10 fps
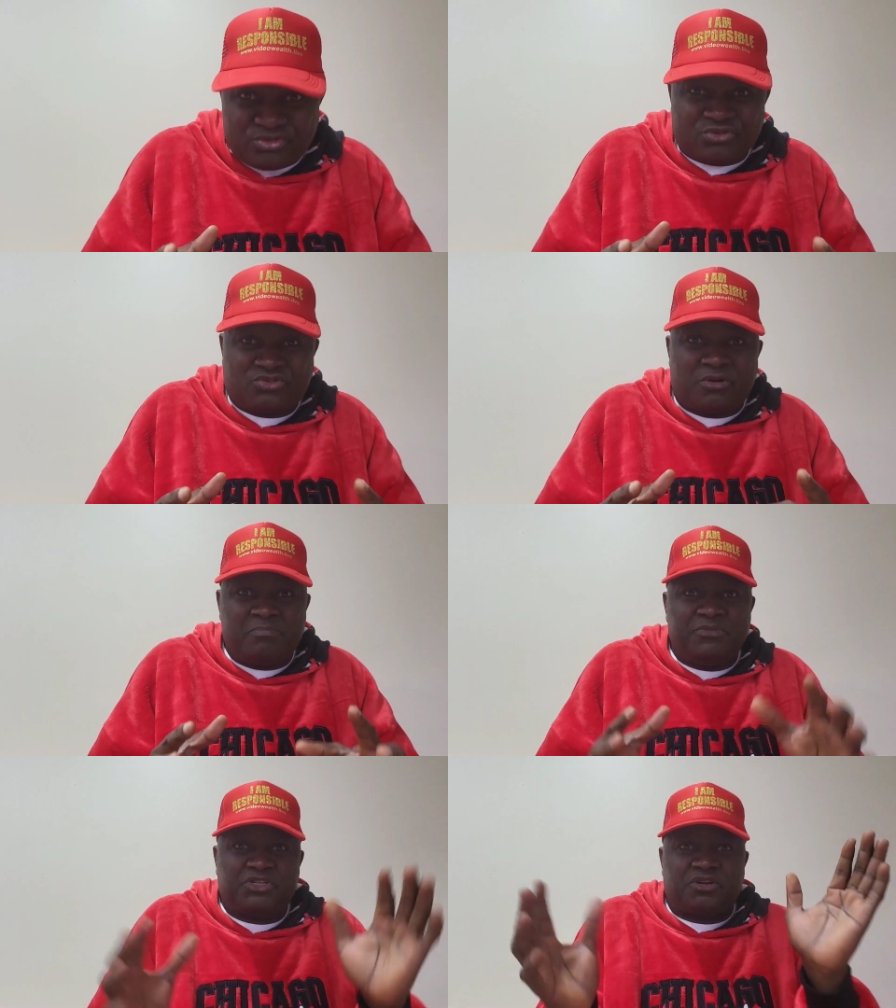to
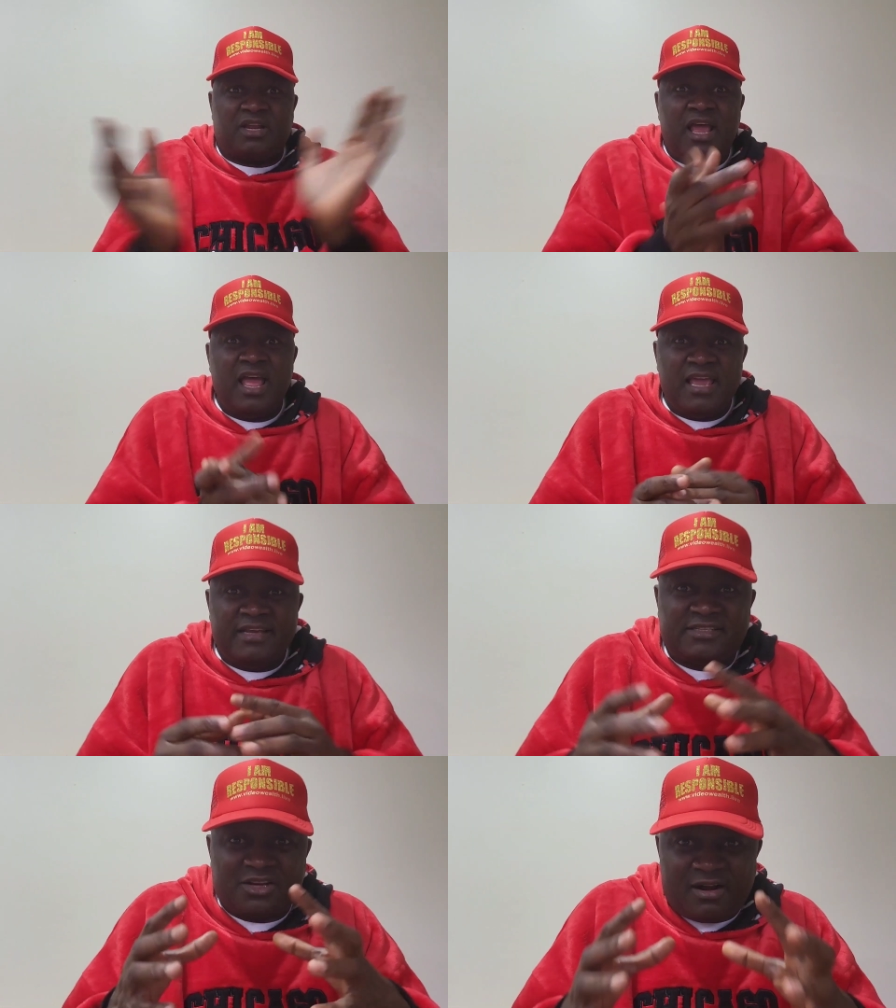submission.
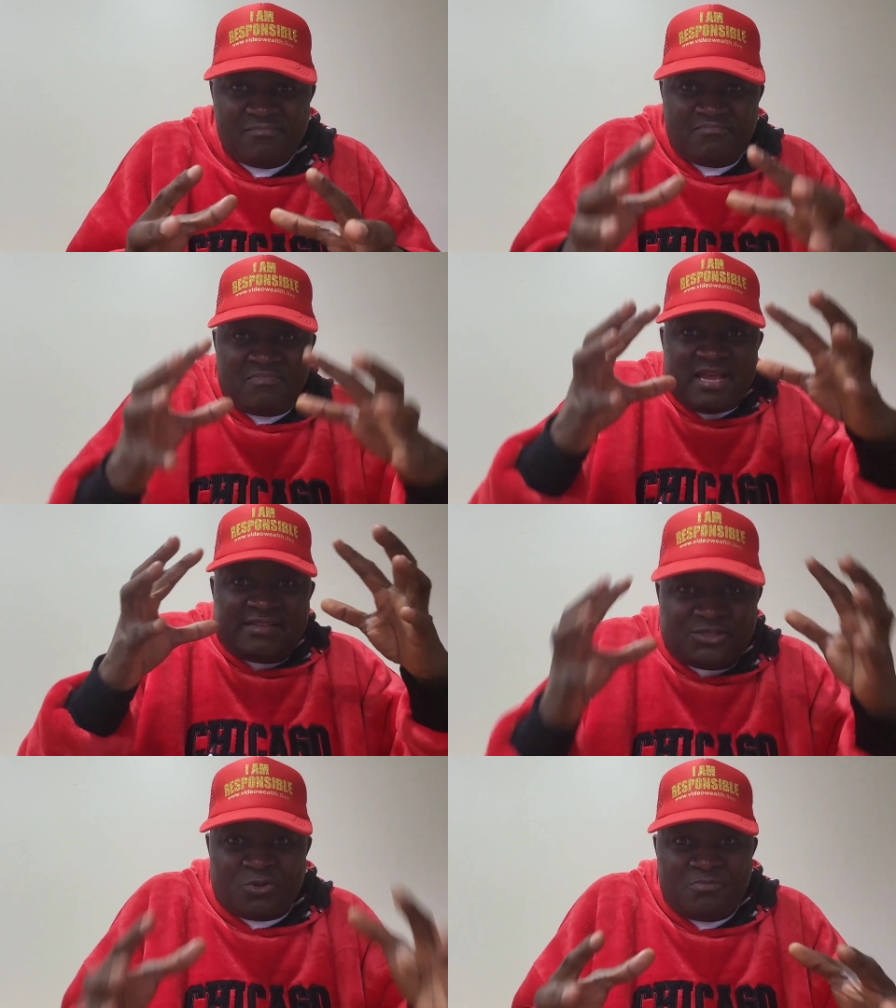It's all
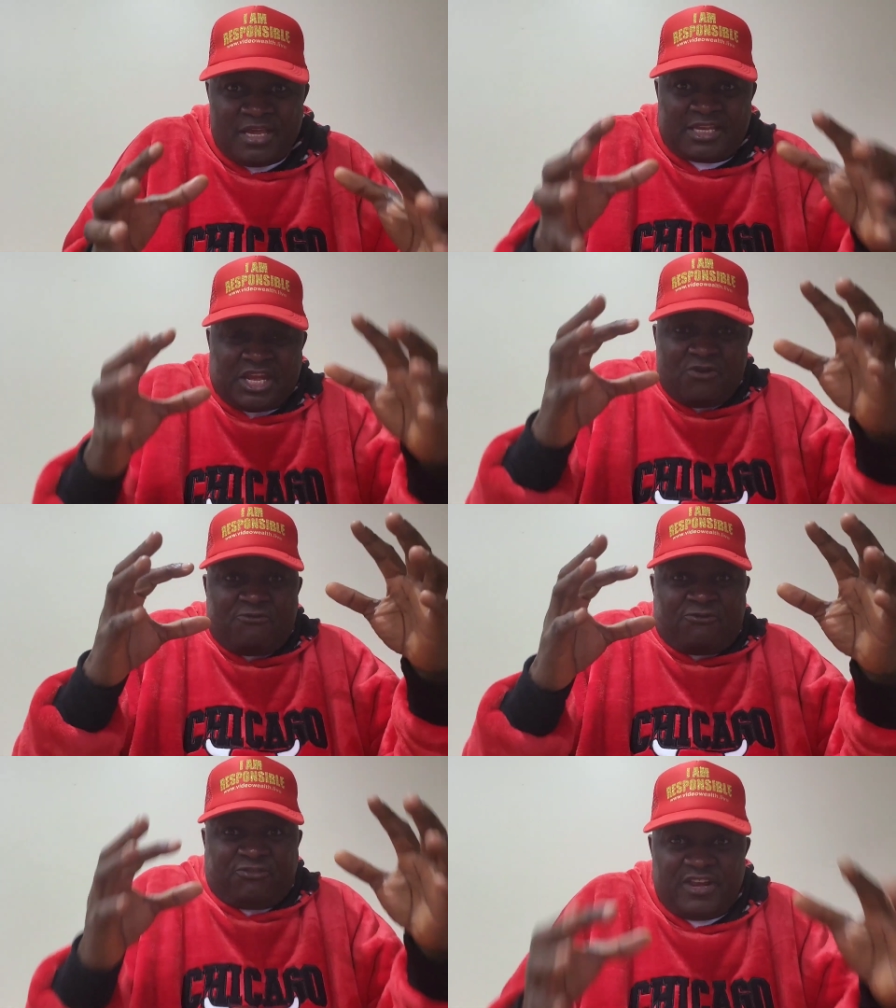meant to make you
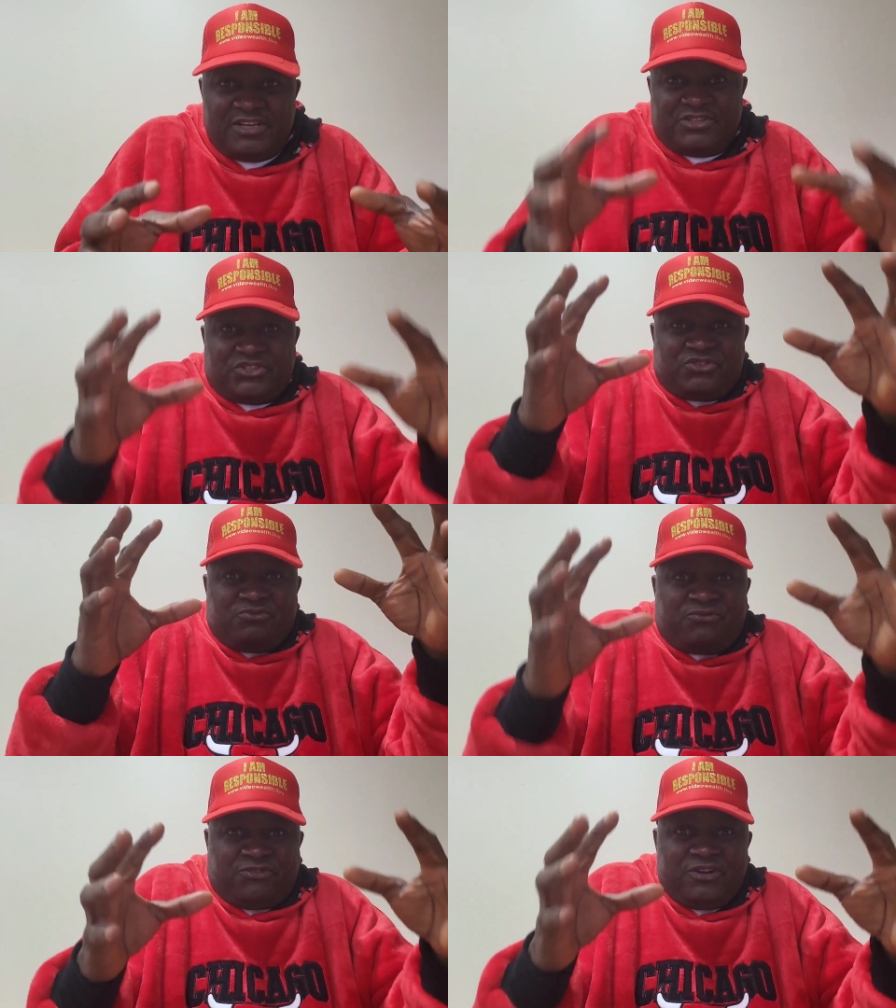feel,
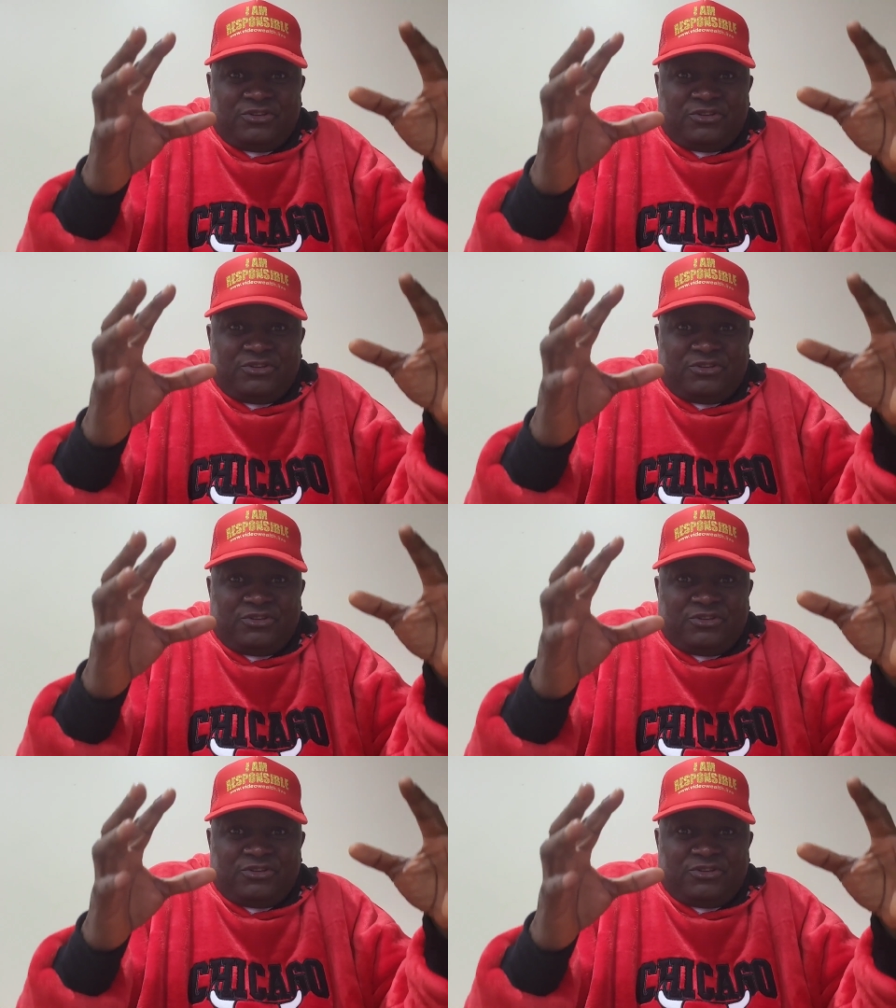feel